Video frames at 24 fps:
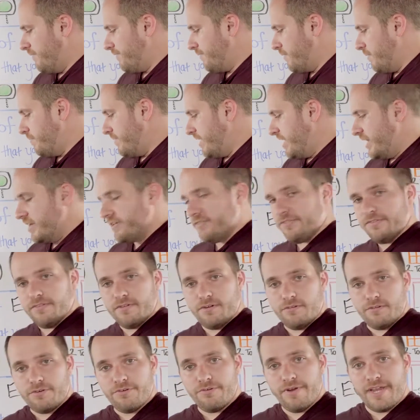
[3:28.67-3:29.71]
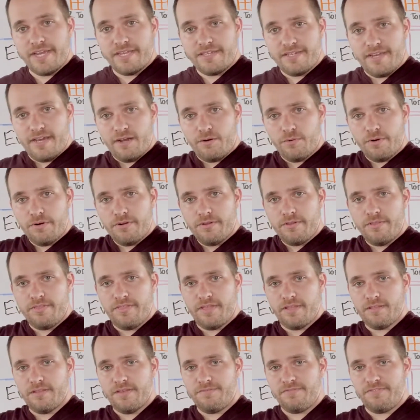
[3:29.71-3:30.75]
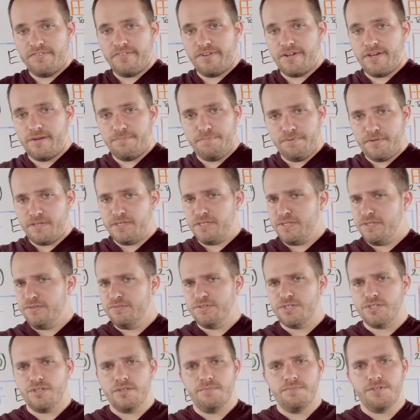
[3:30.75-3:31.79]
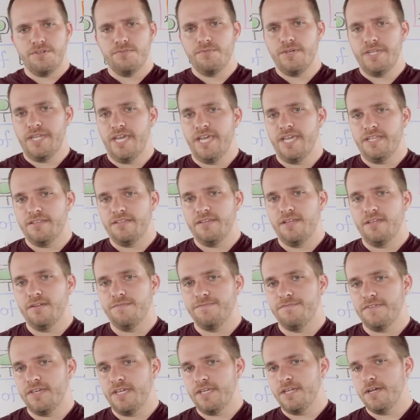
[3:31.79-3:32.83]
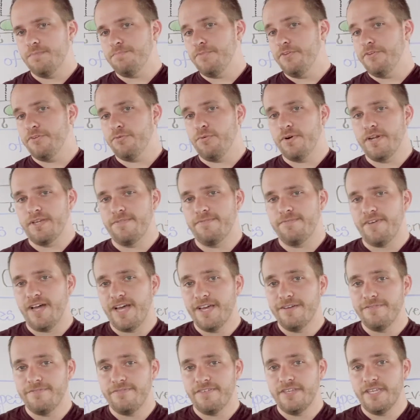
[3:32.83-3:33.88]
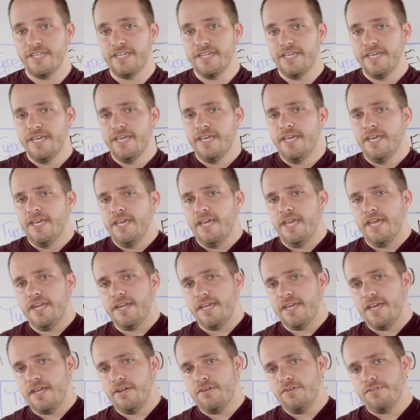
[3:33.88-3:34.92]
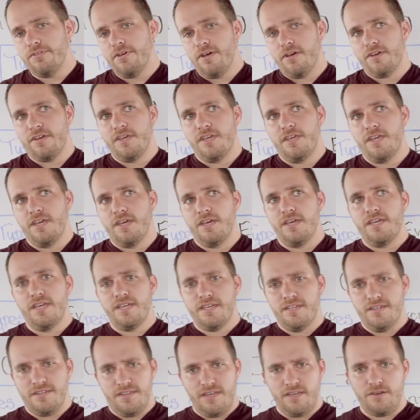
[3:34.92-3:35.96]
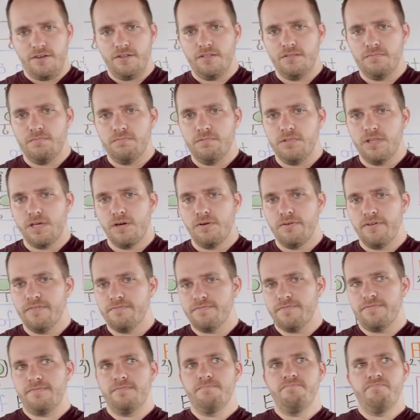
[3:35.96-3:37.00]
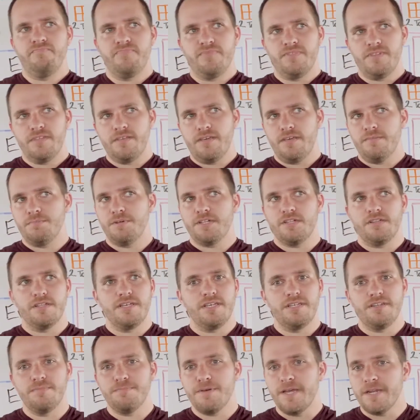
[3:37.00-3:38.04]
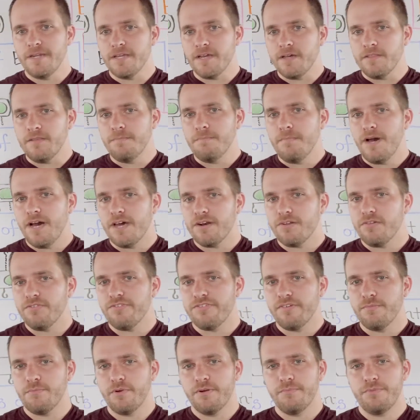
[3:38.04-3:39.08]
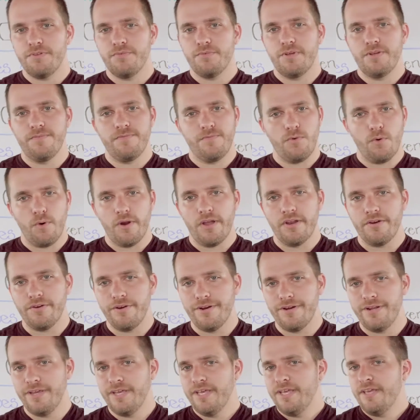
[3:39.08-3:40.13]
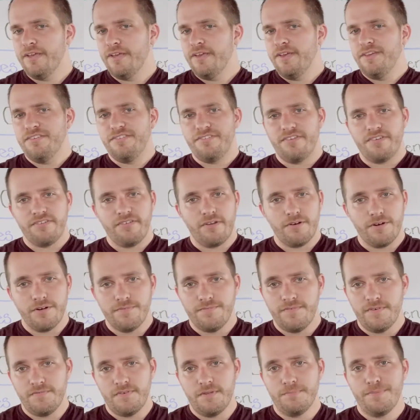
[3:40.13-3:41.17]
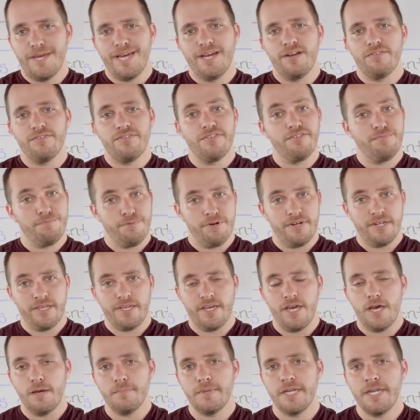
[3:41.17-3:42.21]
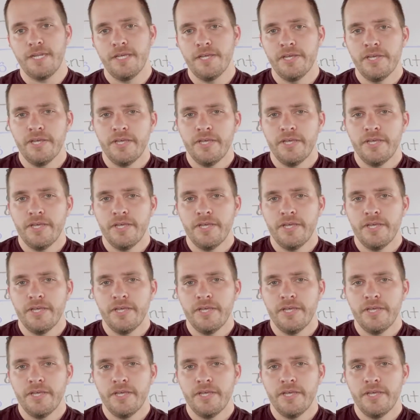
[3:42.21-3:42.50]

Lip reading: From that is a little crank tower that lifts it up, usually between 18 feet up to 25 feet. And again, you're talking, it can take a load of, typically, depending on the model, somewhere between 400, 650 pounds is pretty common.